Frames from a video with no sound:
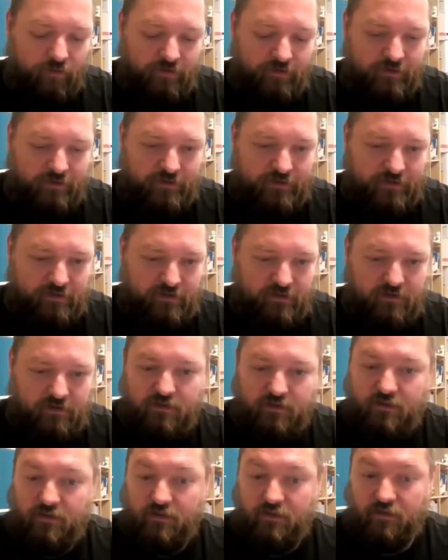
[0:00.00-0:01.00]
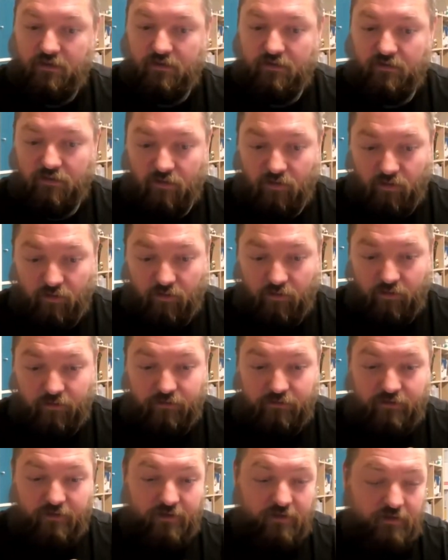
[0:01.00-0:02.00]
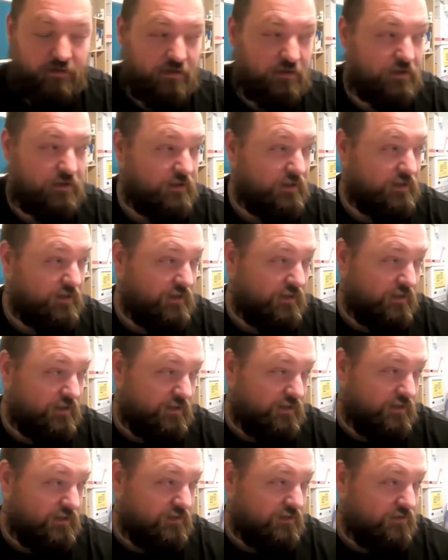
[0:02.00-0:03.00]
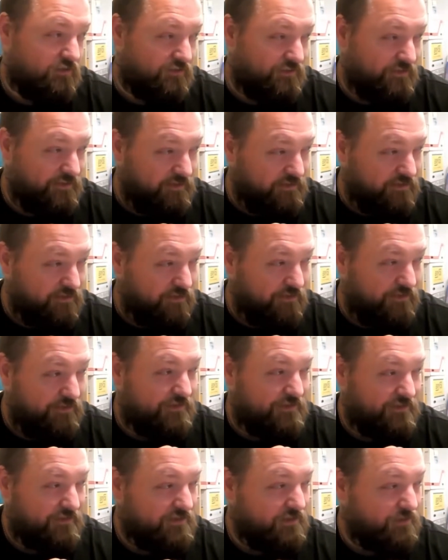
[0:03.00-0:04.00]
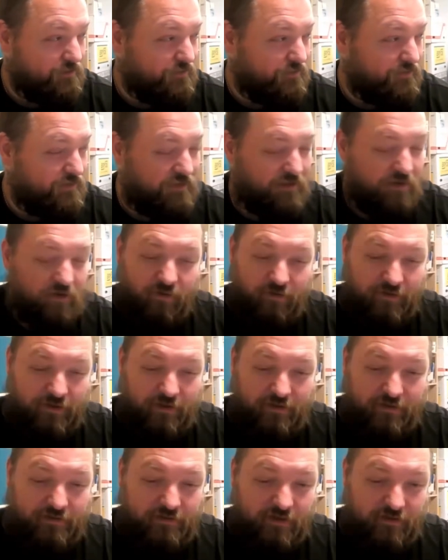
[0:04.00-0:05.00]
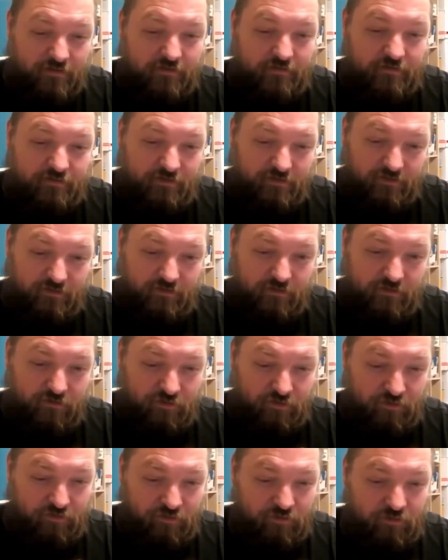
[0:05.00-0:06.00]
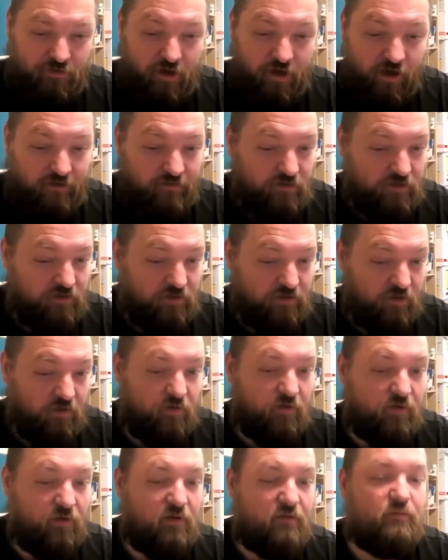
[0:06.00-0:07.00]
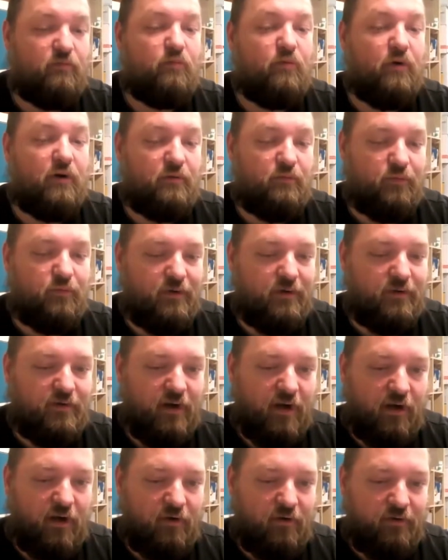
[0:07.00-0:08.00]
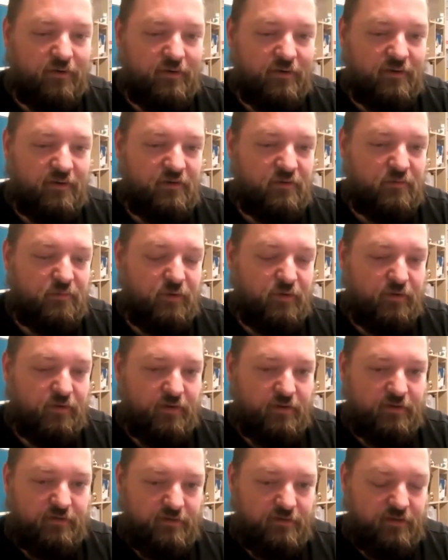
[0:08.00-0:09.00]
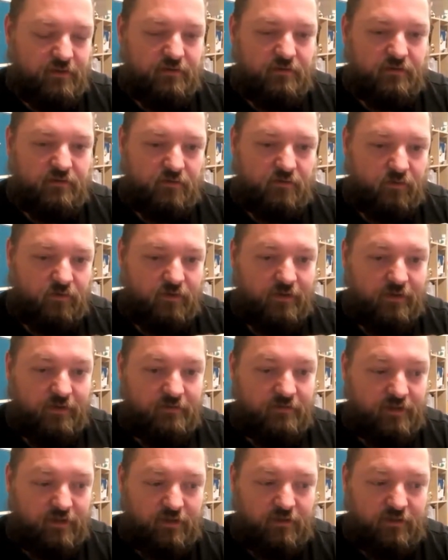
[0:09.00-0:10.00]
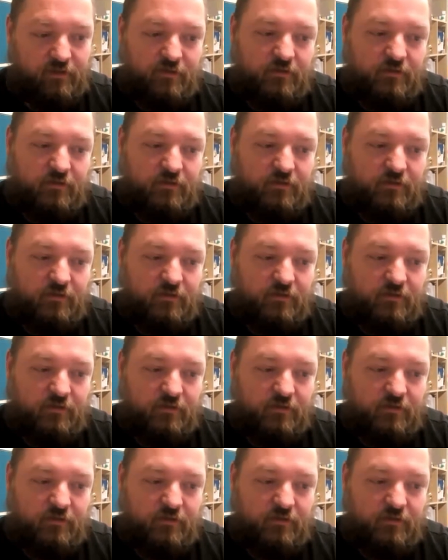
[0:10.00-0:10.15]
the needed laws and judicial systems and all that stuff to cover all of what we are now experiencing or living.